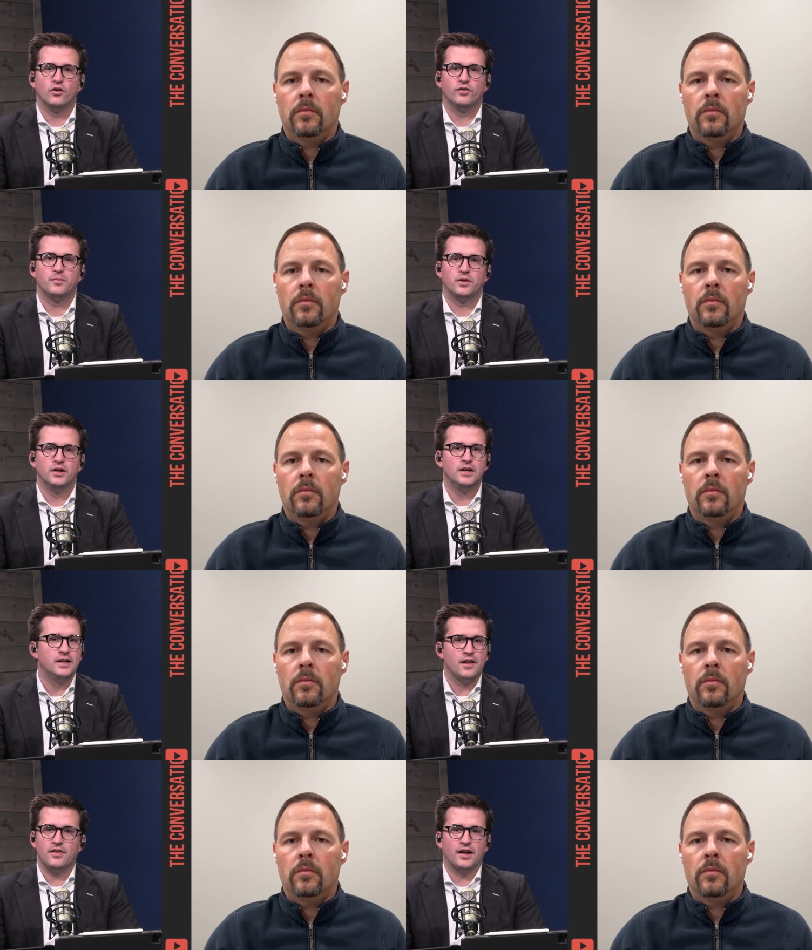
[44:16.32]
Speaker 1: in november
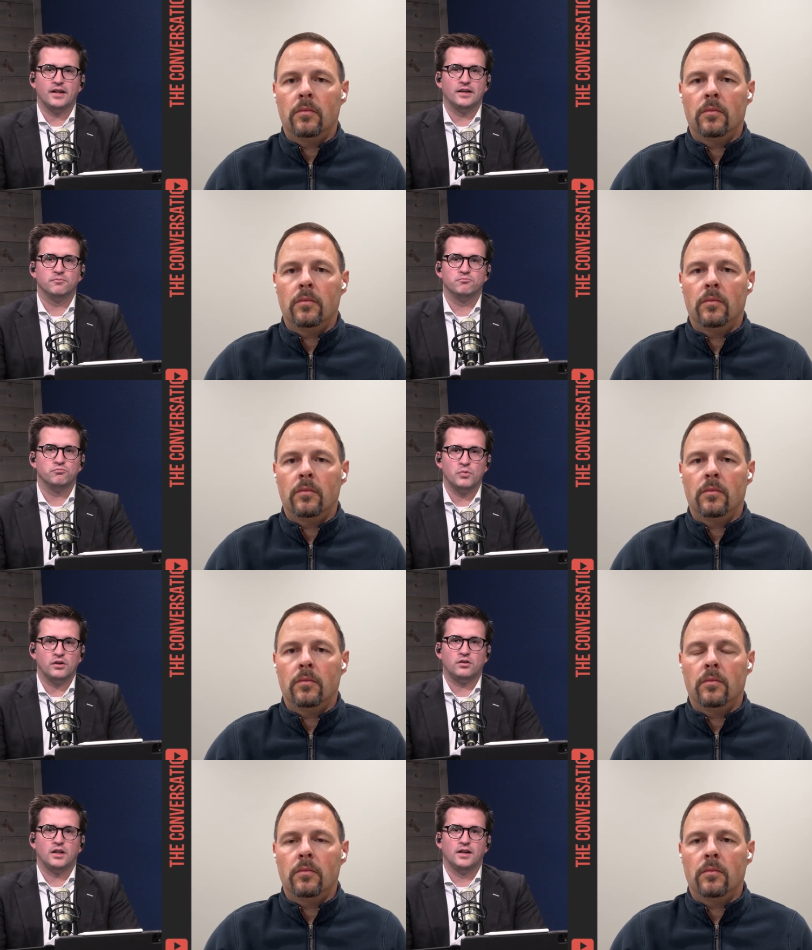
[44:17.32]
that it
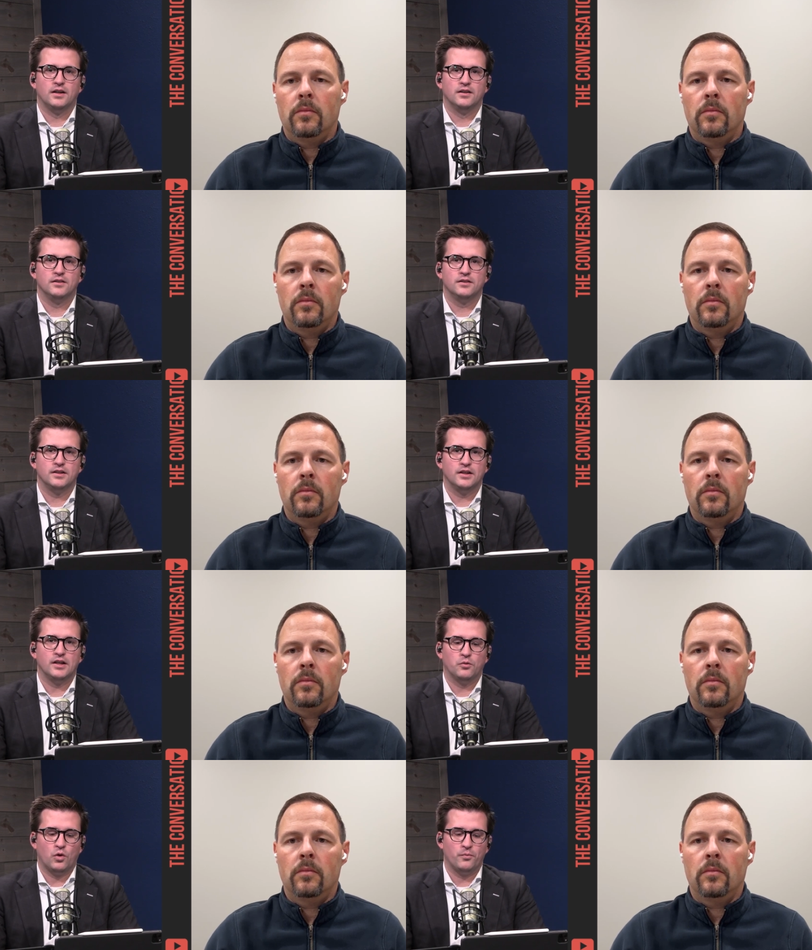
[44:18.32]
will uh
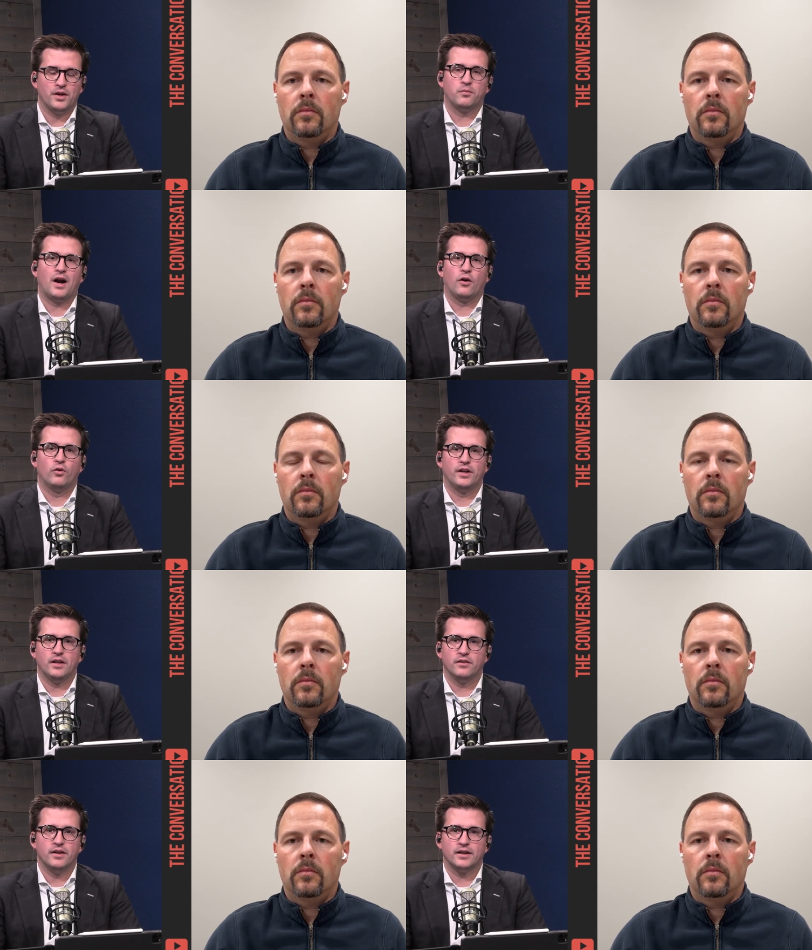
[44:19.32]
it won't be a
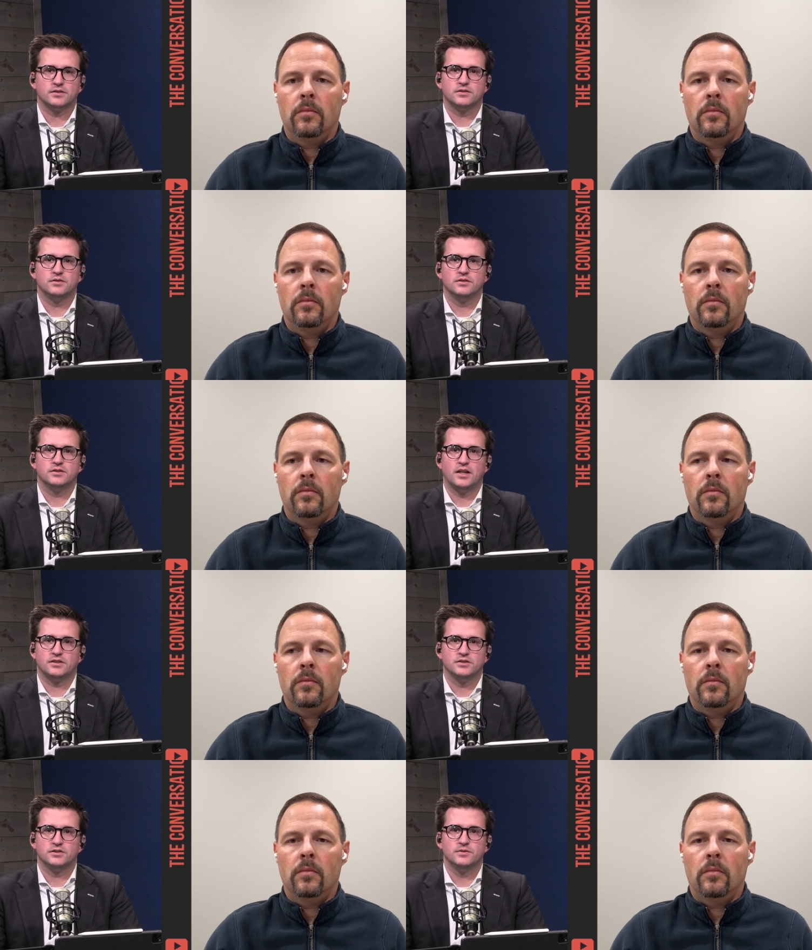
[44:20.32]
priority in the next
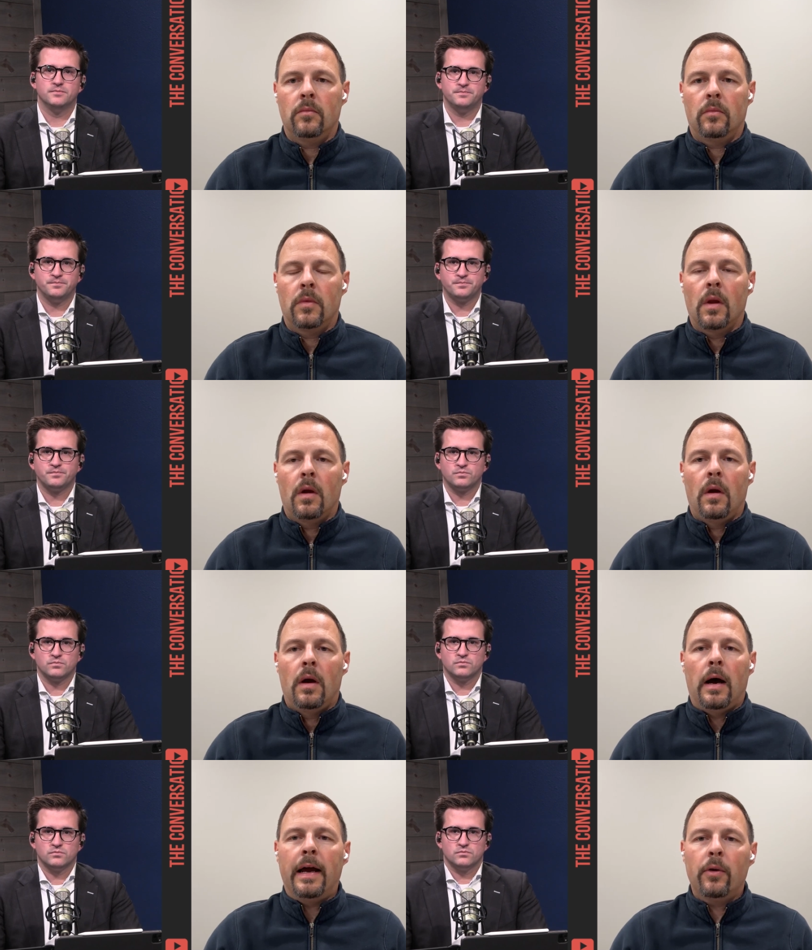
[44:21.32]
sessions
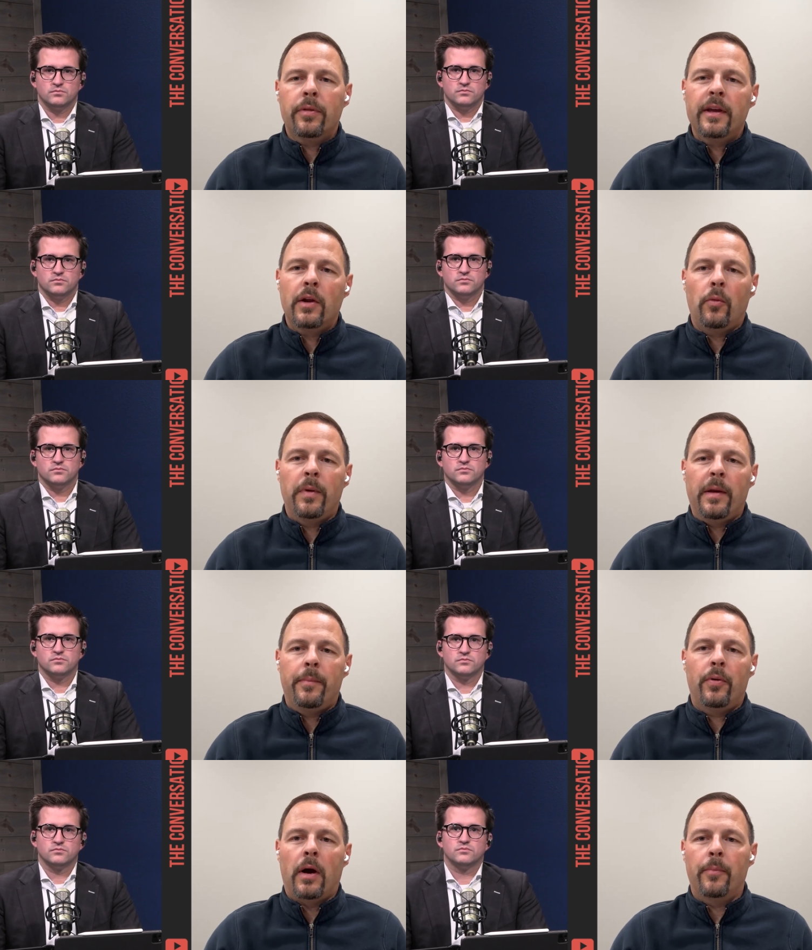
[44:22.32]
Speaker 2: i don't think it'll be
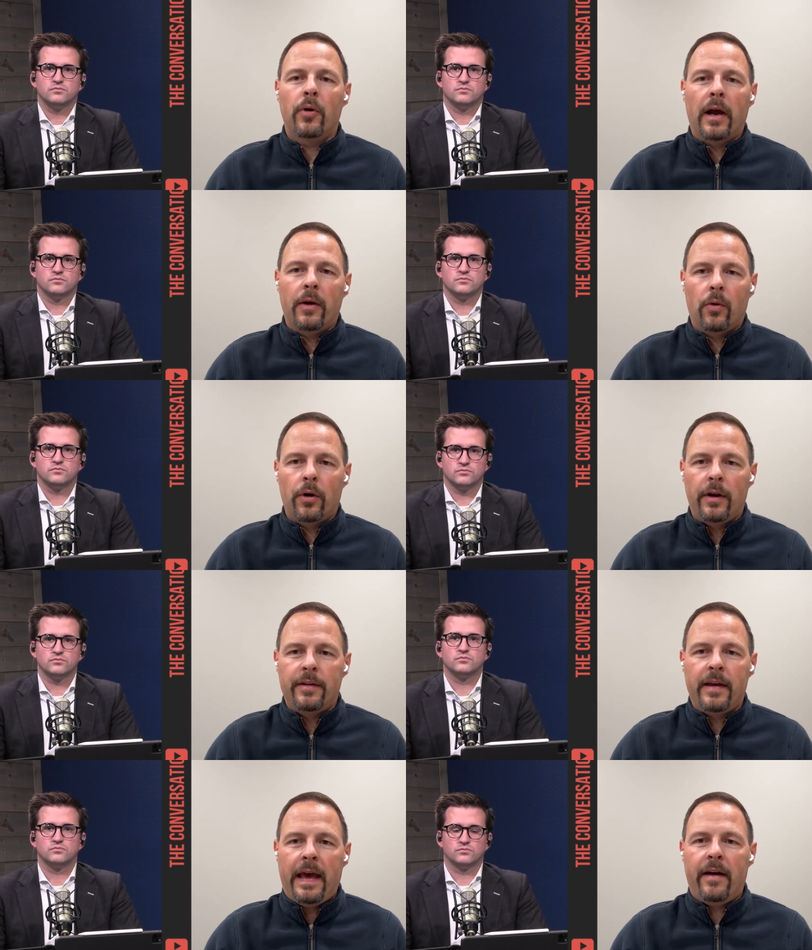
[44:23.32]
a priority
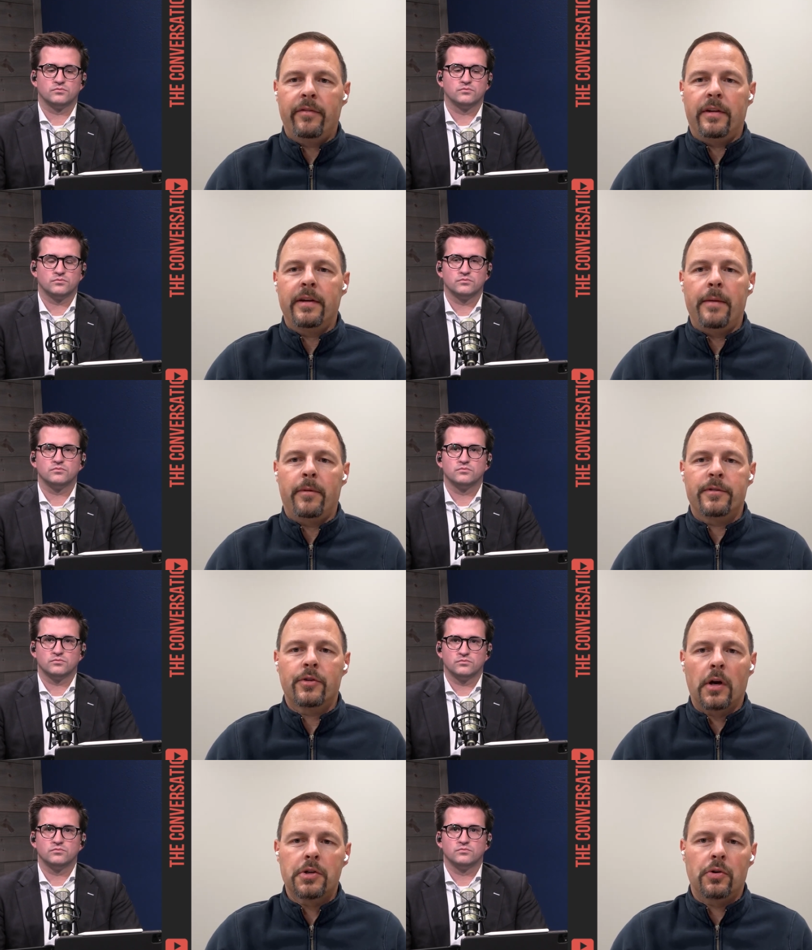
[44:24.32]
to have the type of
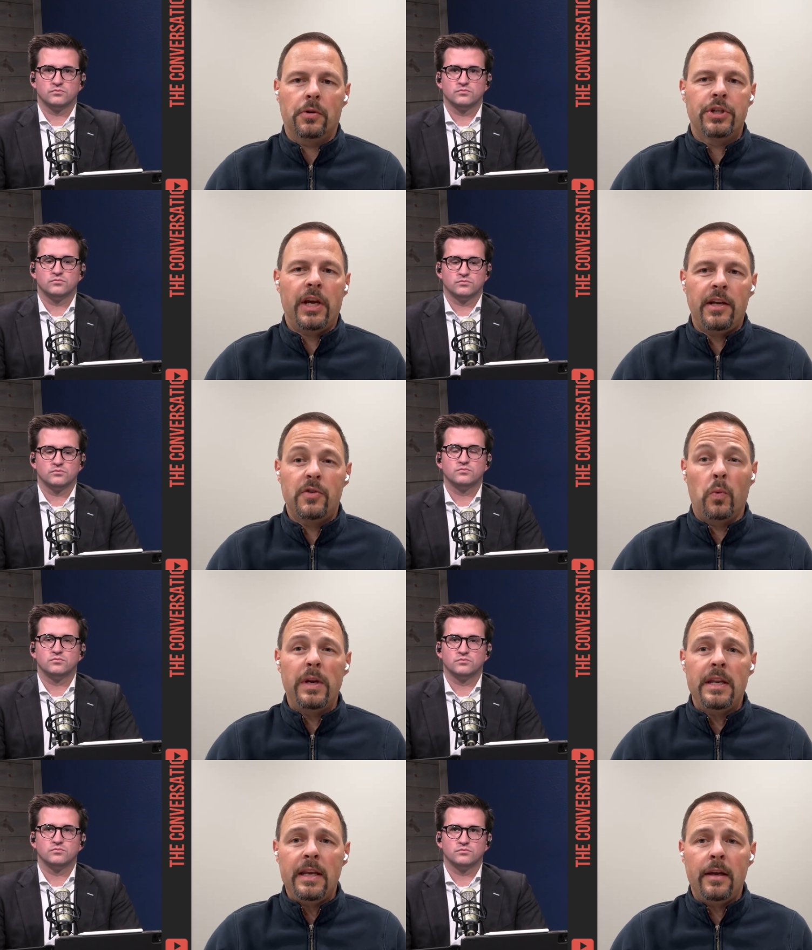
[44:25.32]
structural change
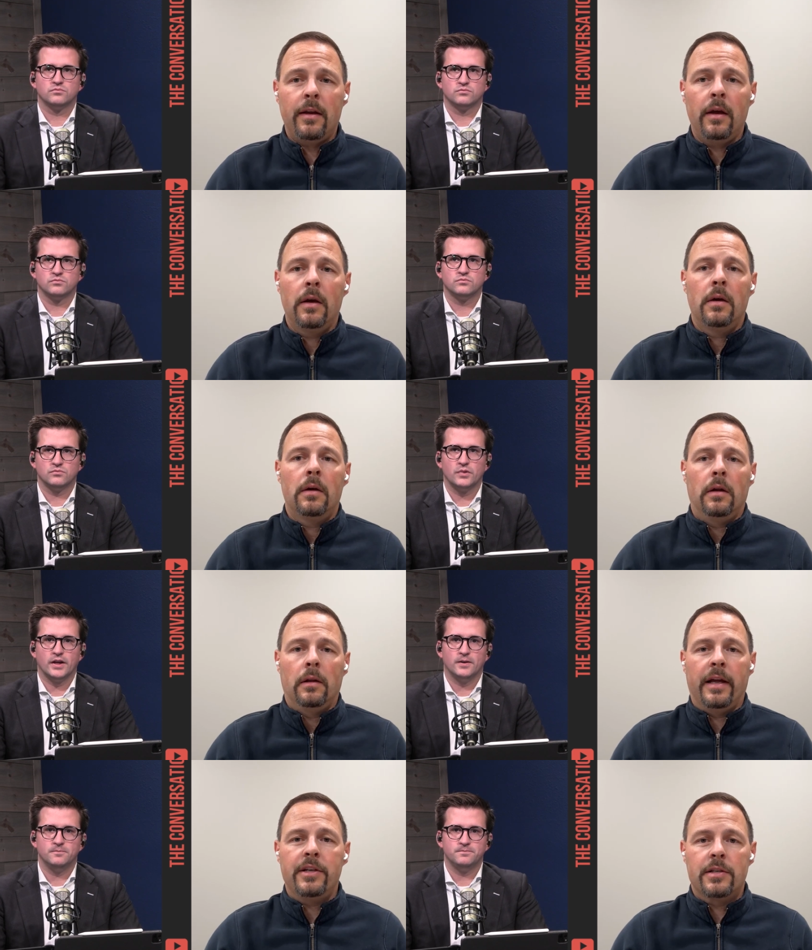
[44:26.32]
we need
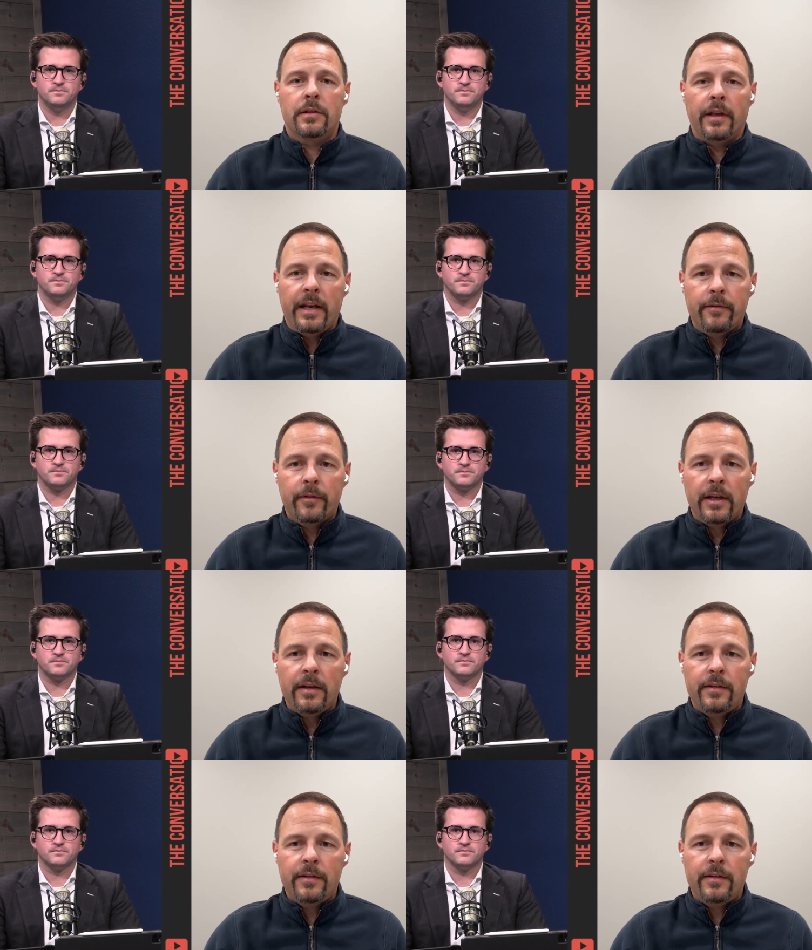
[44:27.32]
yeah. legislatively